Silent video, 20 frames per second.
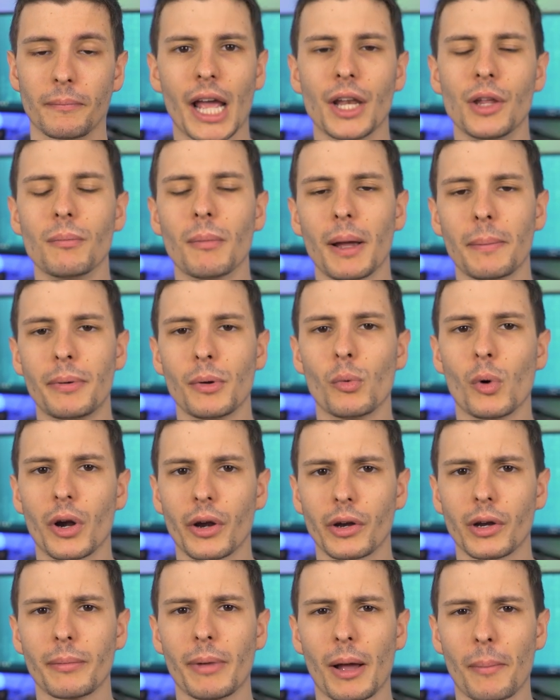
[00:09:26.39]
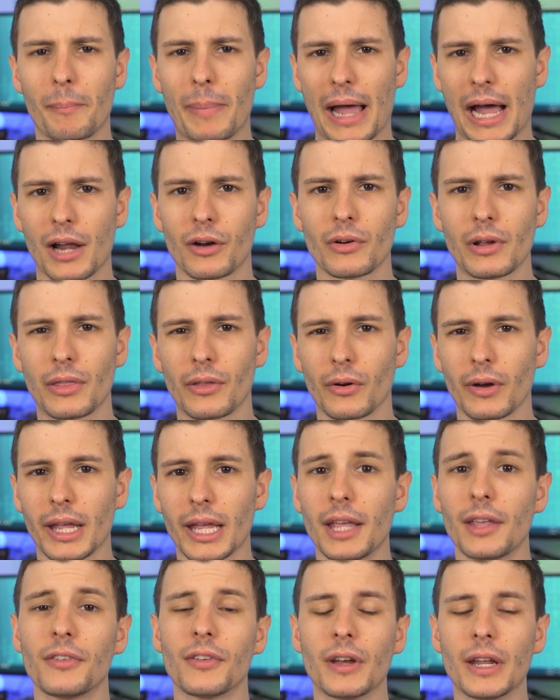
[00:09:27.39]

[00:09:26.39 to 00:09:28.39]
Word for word: And you might be wondering about battery. There is